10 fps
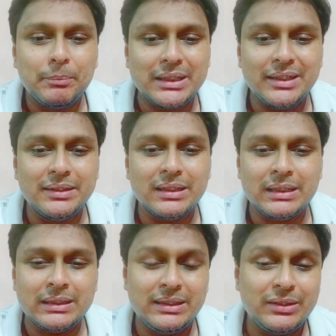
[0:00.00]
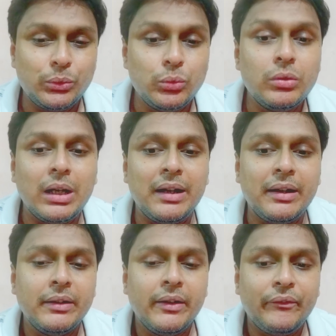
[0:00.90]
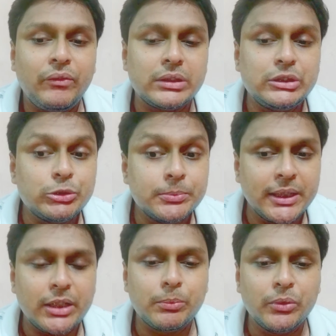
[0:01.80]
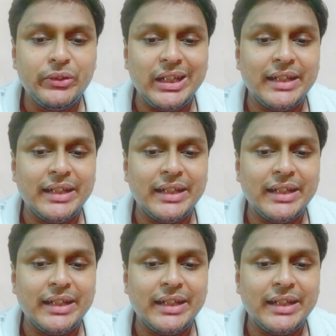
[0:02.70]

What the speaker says: But in this 2-hour 42-minute movie,